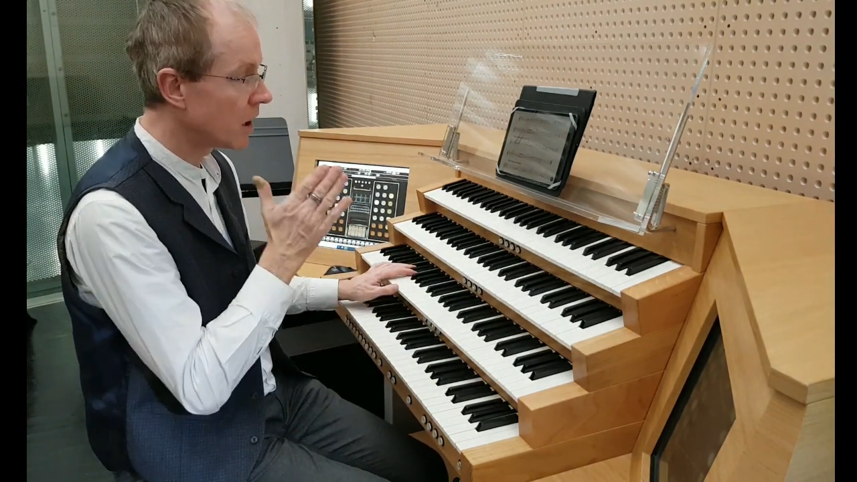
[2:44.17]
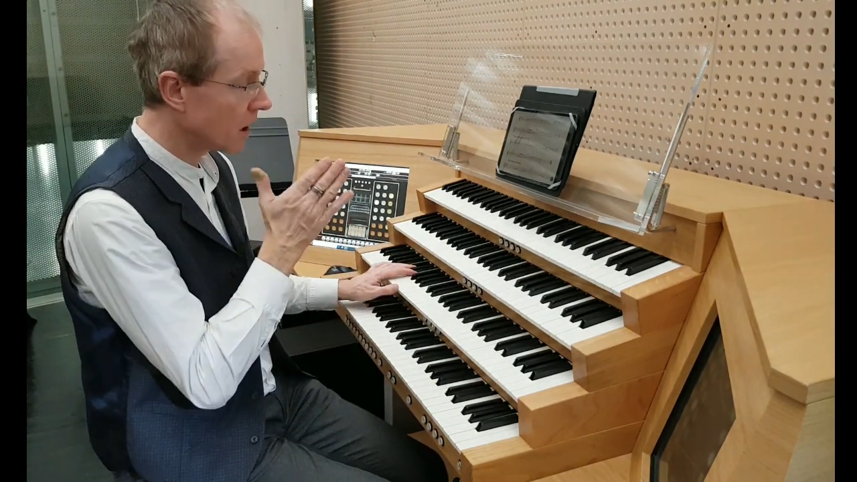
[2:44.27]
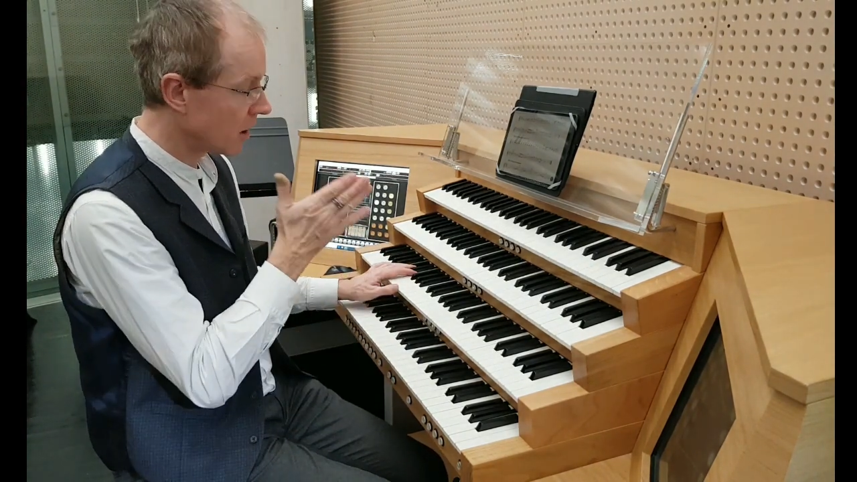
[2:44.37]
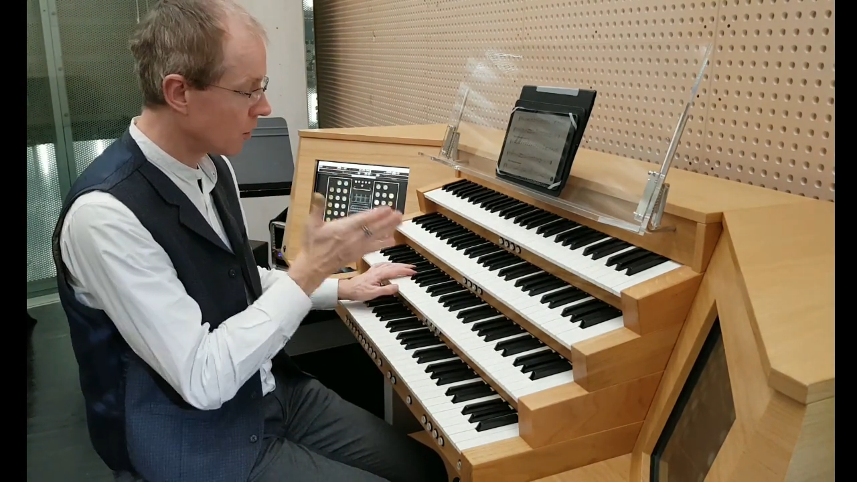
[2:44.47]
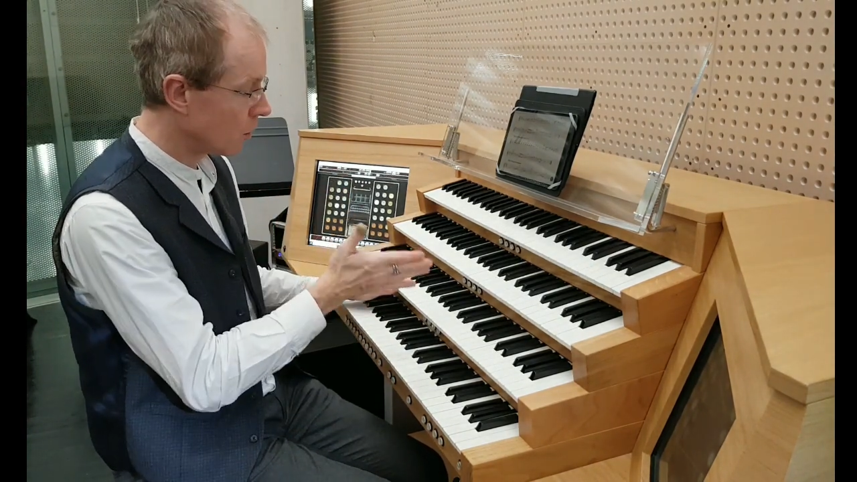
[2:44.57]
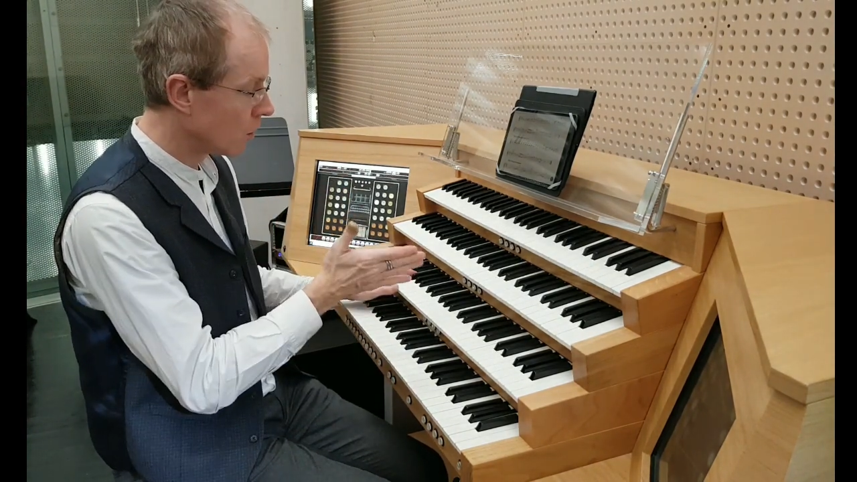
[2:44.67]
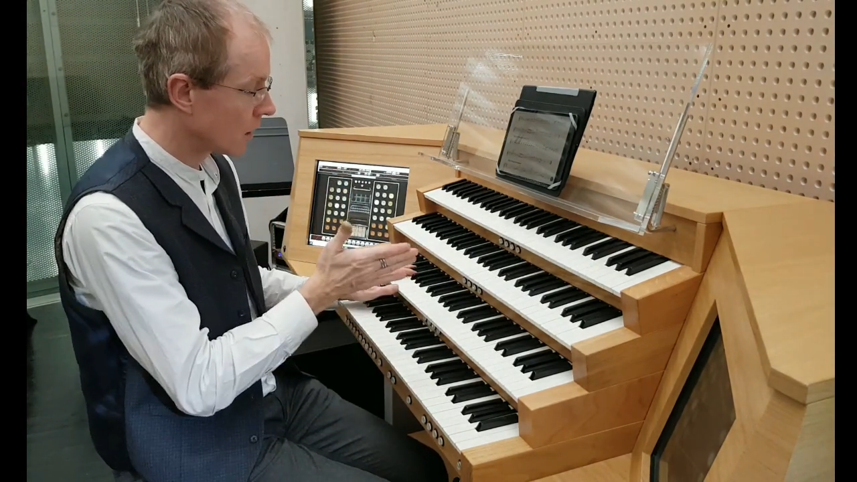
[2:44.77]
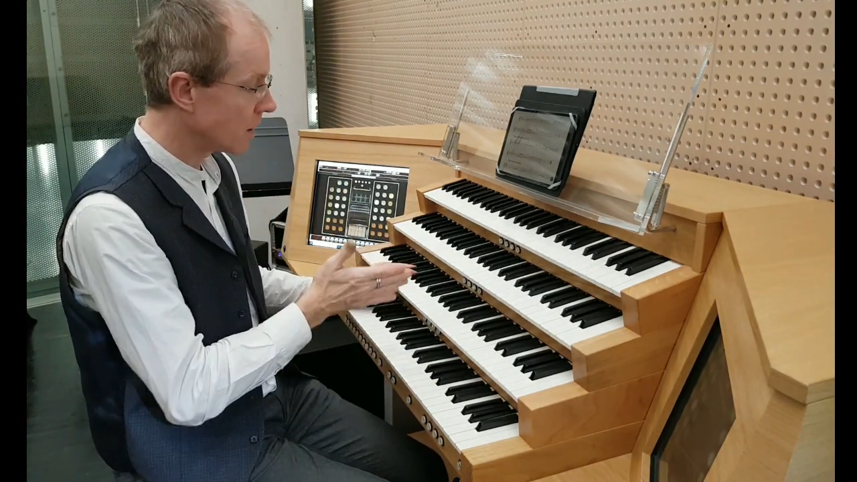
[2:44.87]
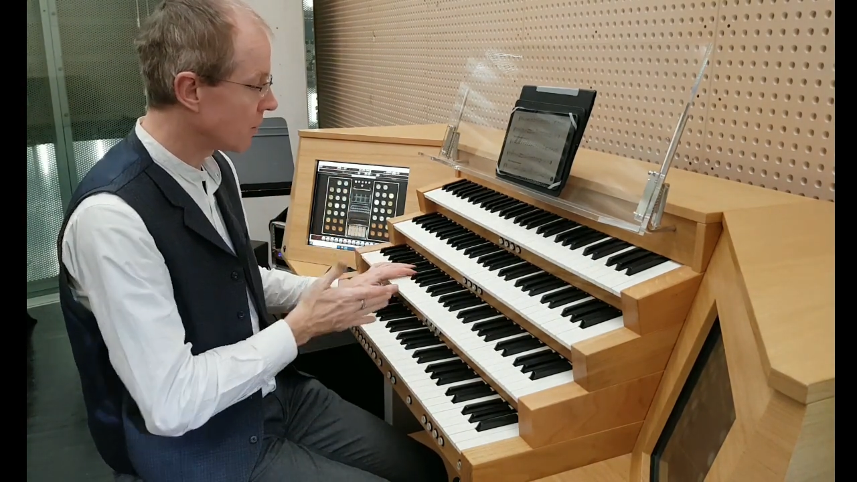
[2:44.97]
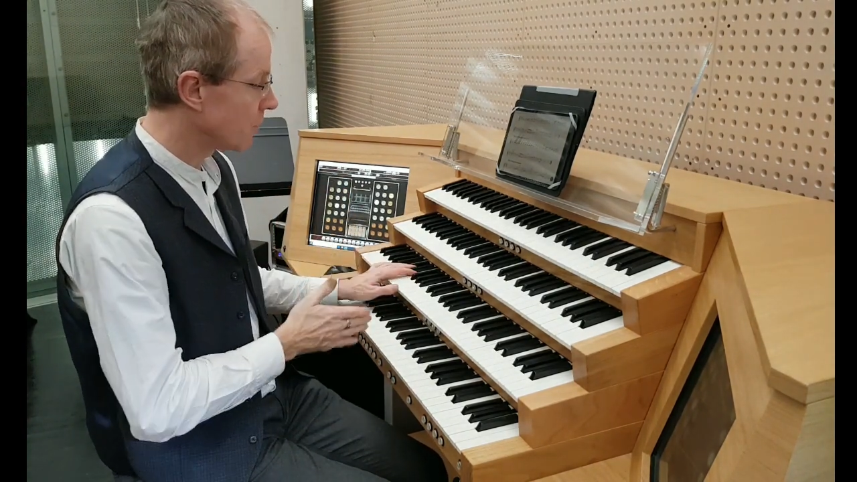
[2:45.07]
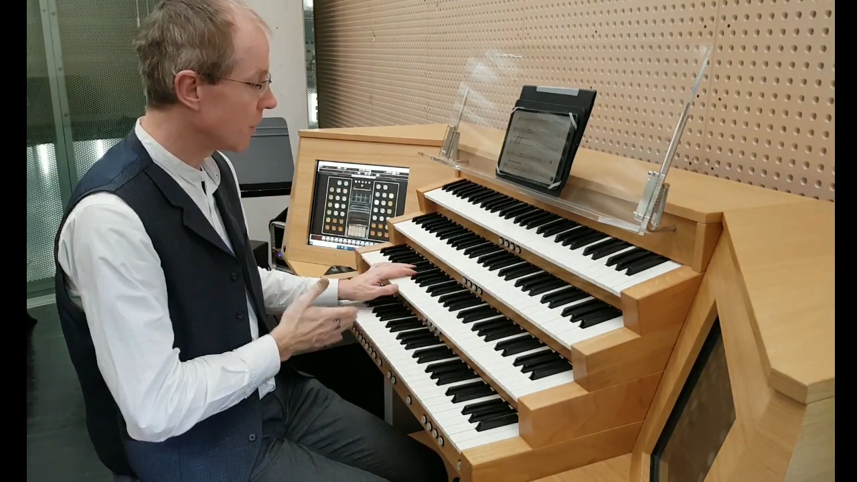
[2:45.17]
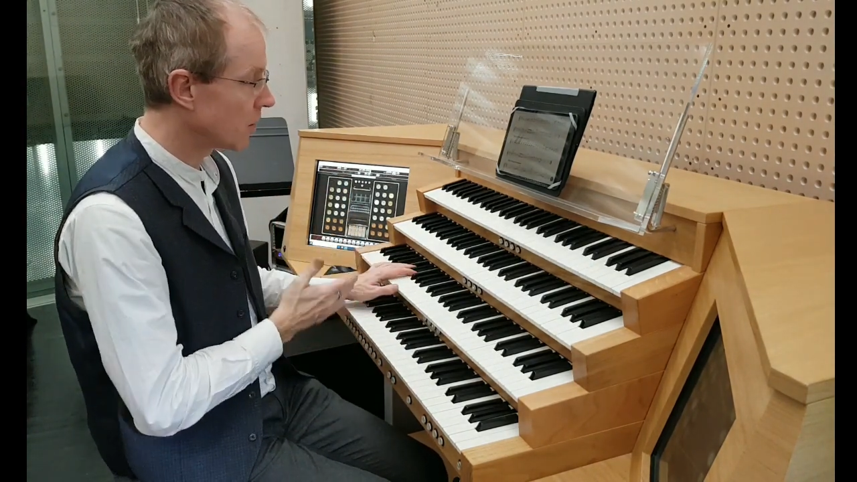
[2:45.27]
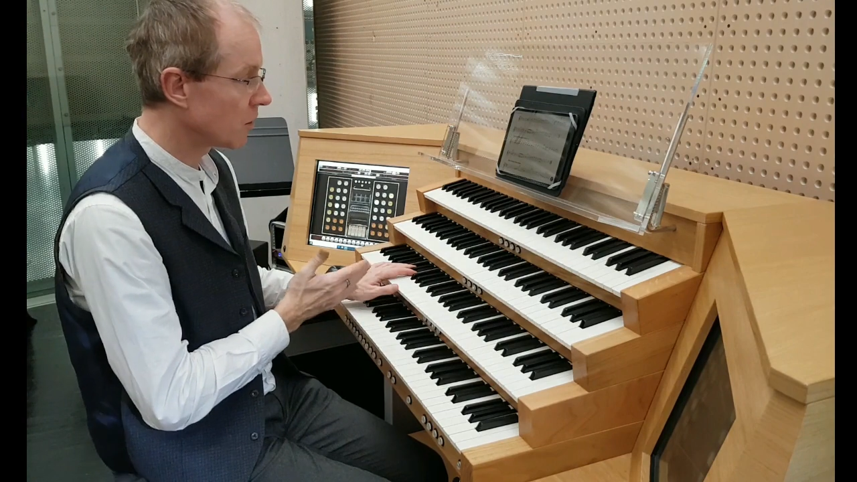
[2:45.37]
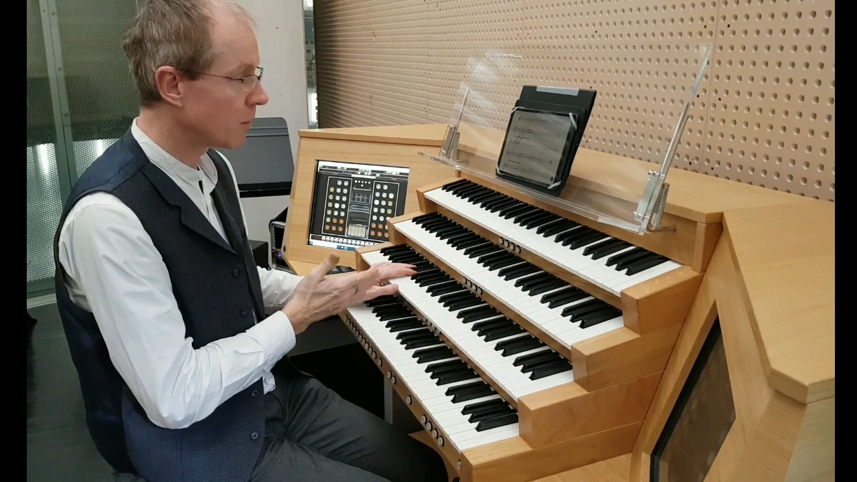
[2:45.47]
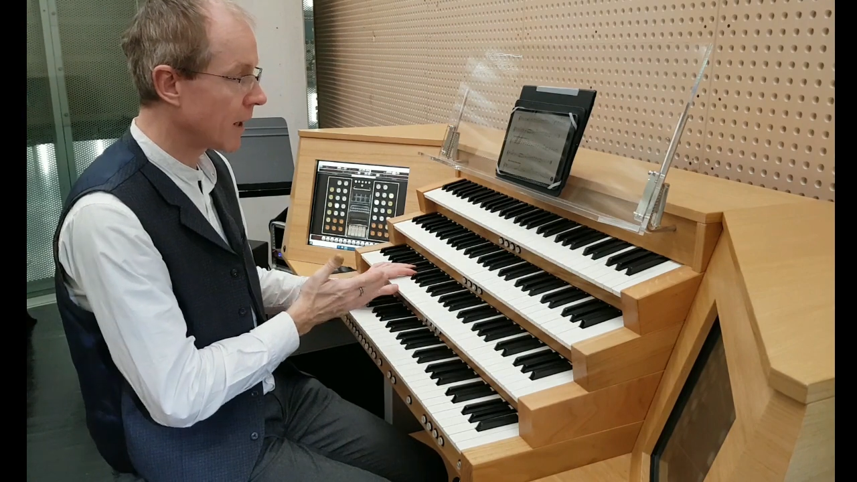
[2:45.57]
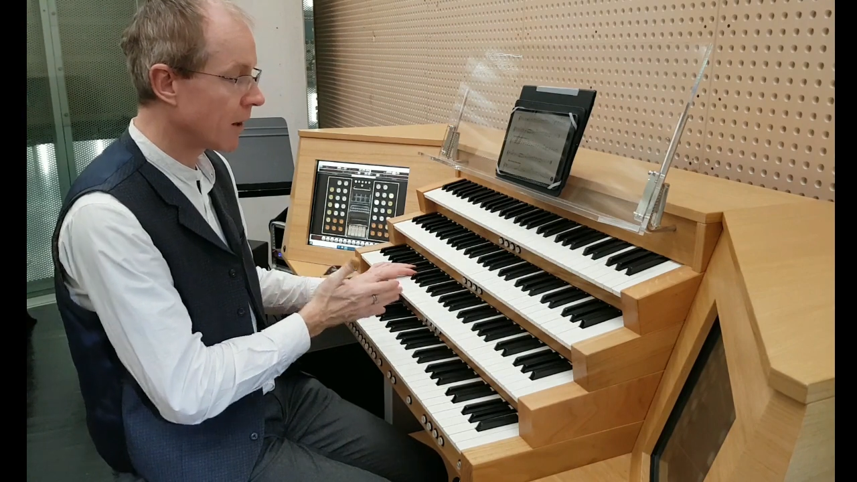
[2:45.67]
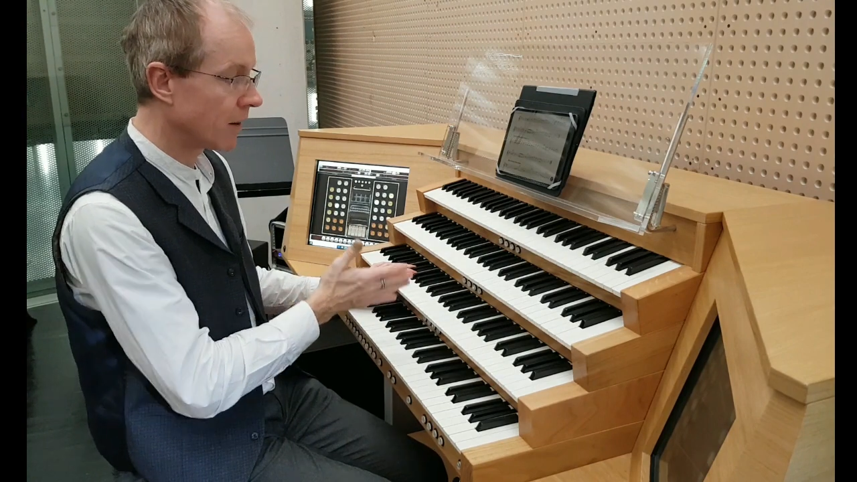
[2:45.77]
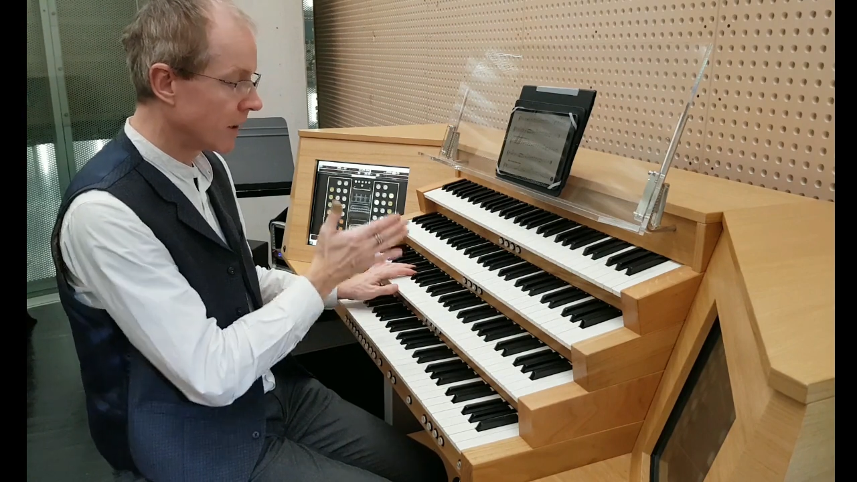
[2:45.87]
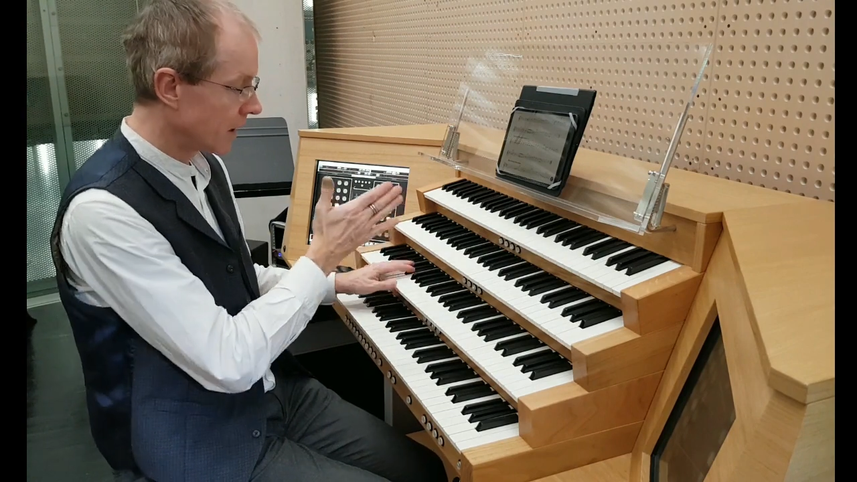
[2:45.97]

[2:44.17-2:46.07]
and then all I need to focus about